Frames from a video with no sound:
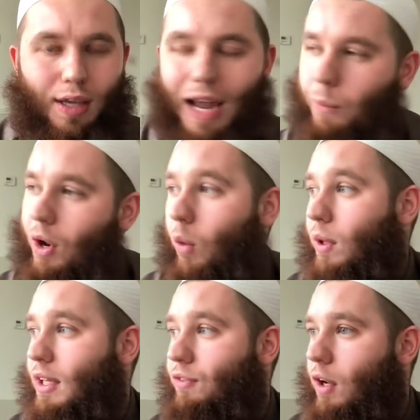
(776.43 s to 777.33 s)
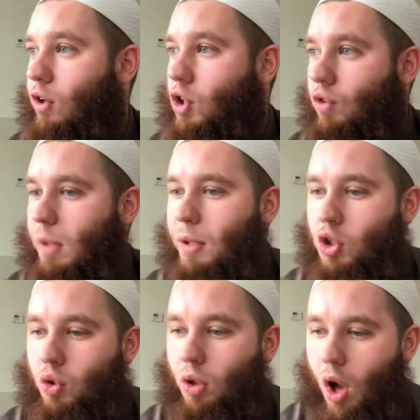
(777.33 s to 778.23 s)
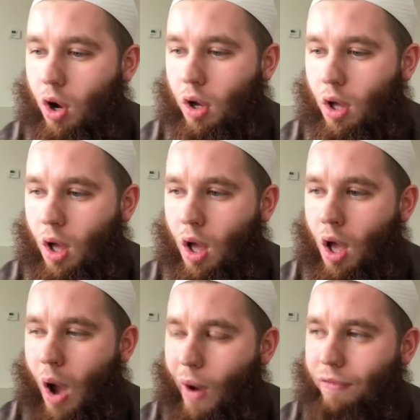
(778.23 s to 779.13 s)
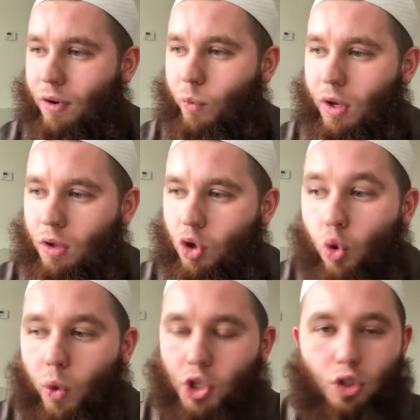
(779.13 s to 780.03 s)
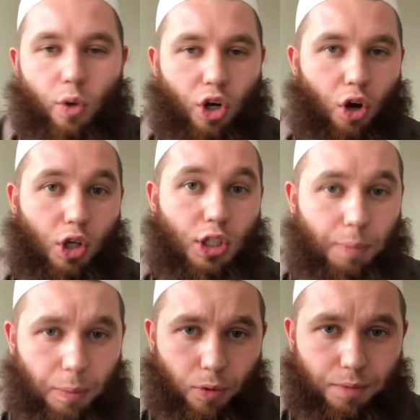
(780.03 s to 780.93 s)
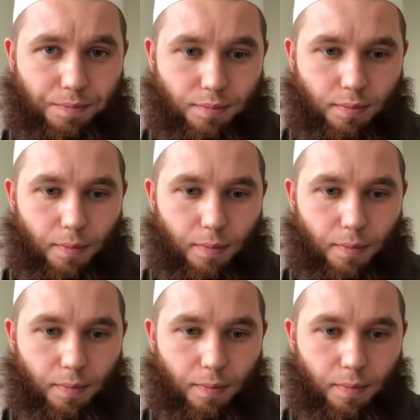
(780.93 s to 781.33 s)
We don't want this video to really be too long. However, we do wish to encourage the people.